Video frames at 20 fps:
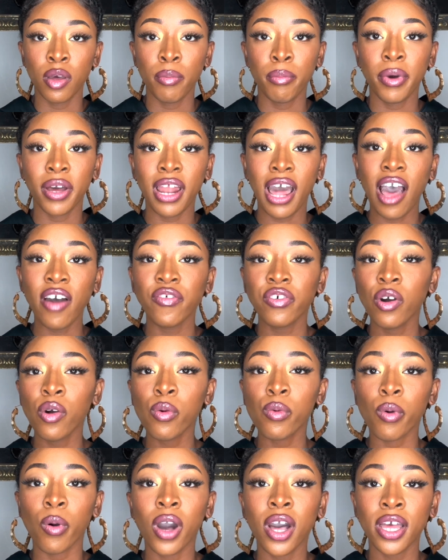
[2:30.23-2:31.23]
But I, for
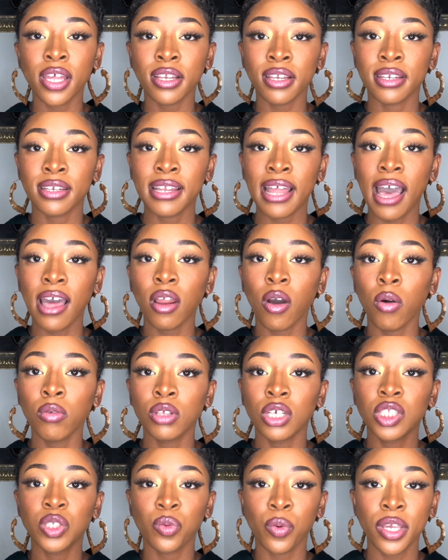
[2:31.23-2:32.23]
one, not
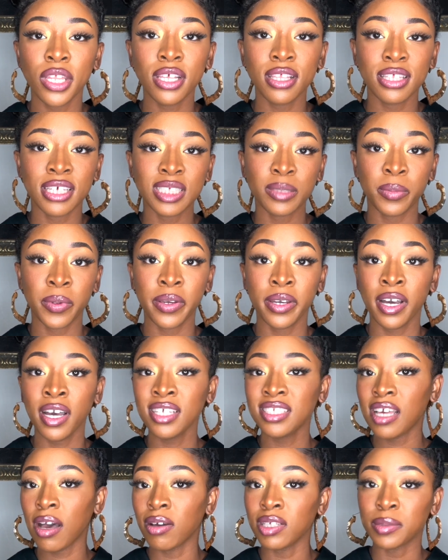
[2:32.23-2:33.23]
only tweeted this because
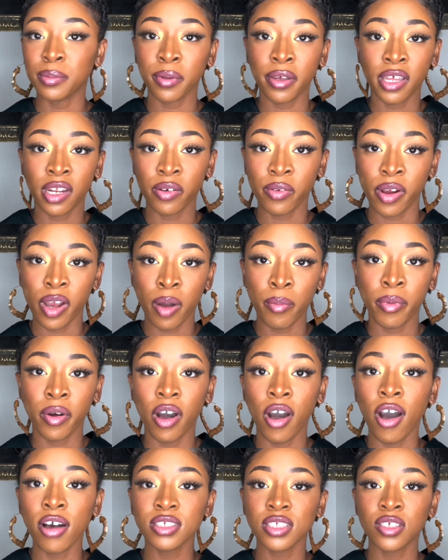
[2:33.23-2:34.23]
I was playing around, but
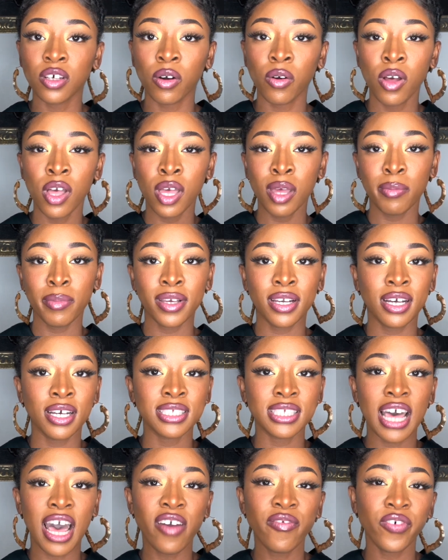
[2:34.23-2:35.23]
also because
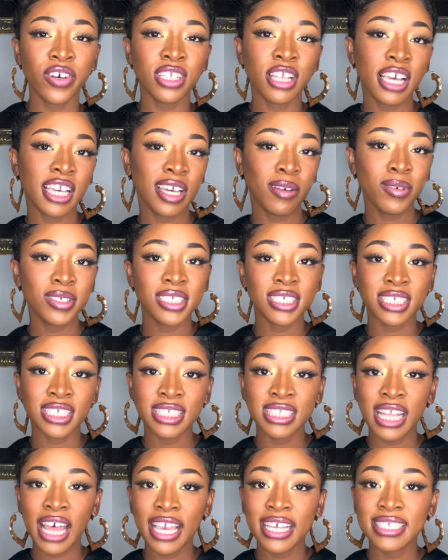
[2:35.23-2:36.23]
I feel like it was a
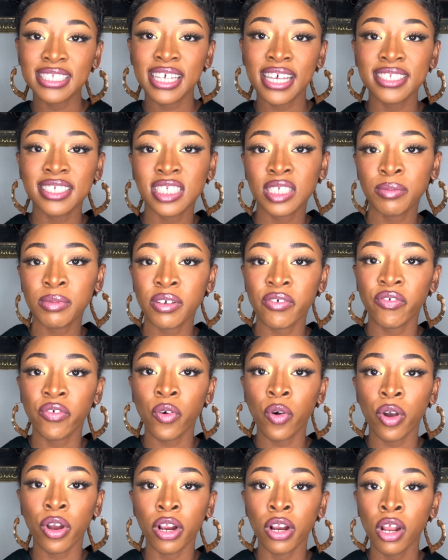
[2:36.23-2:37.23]
slight testament
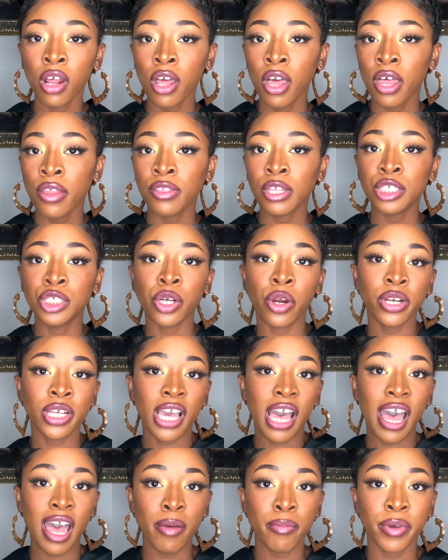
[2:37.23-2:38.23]
for the journey
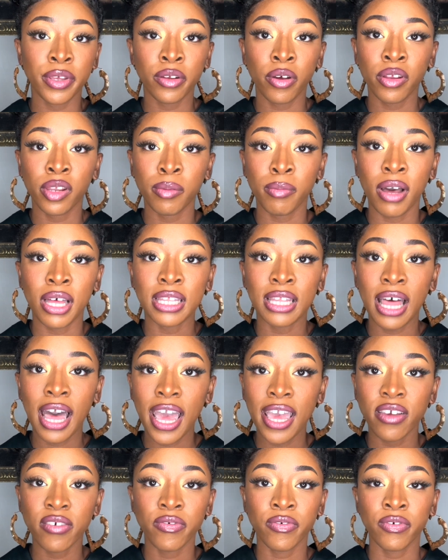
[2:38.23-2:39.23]
I have been on in my
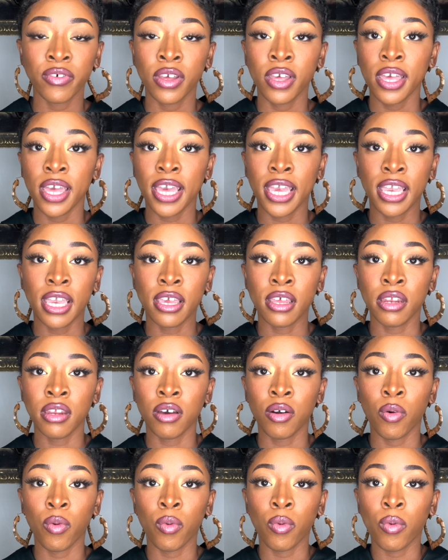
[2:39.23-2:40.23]
life and
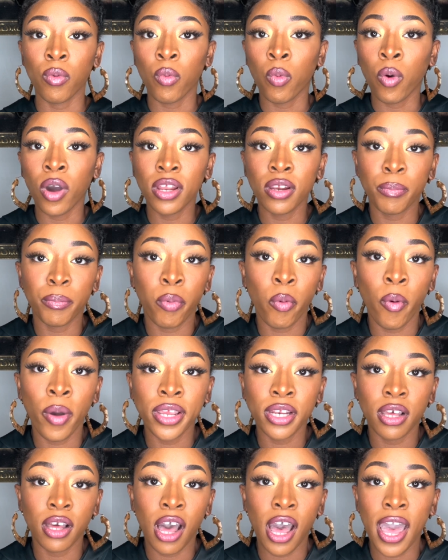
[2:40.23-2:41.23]
what
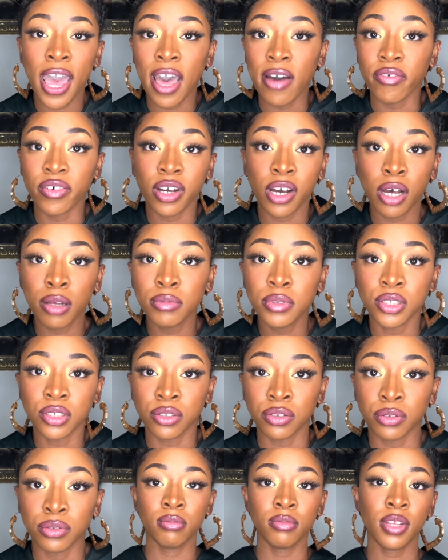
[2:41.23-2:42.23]
point I have come
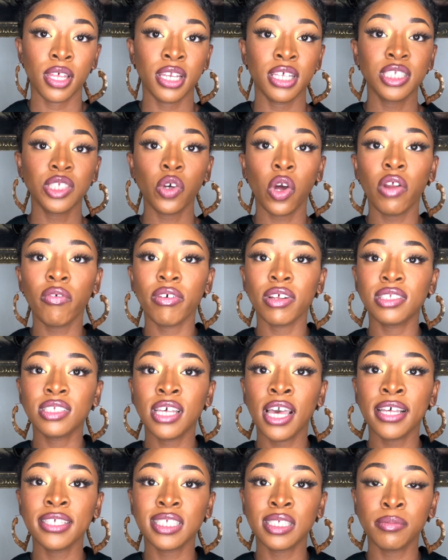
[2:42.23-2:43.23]
to. And it's sort of a
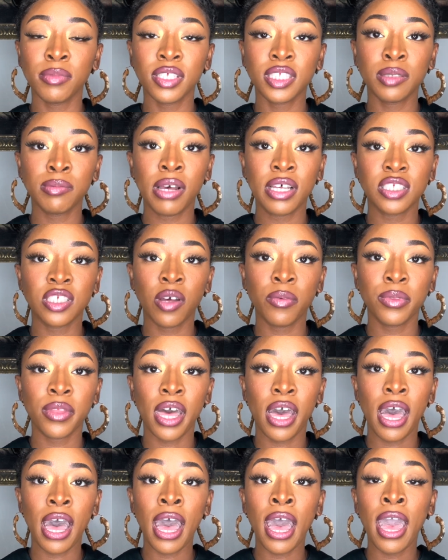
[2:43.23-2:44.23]
testament to myself that
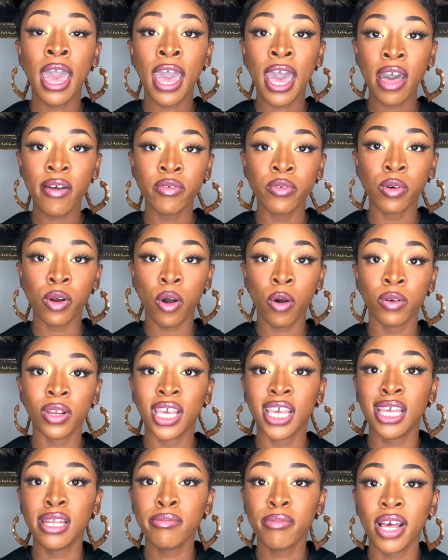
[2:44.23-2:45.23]
I have grown
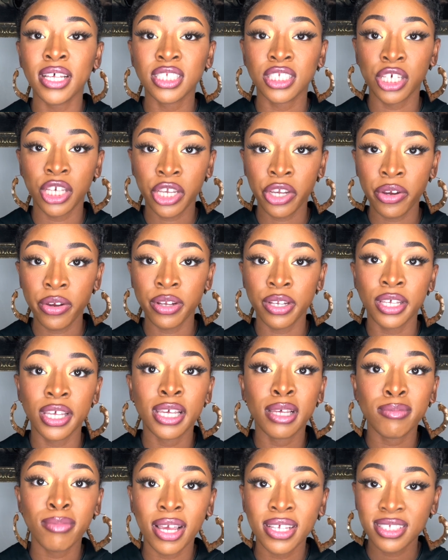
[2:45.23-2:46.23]
in my security
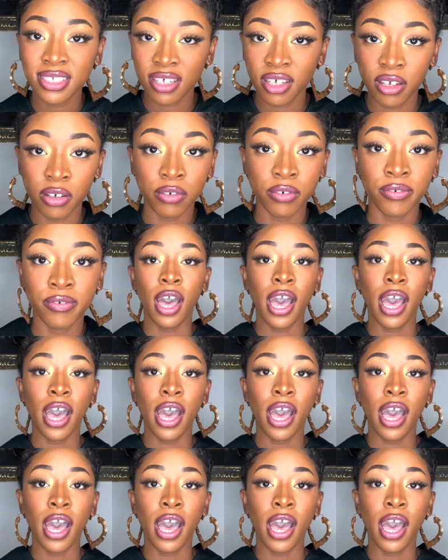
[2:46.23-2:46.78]
in myself.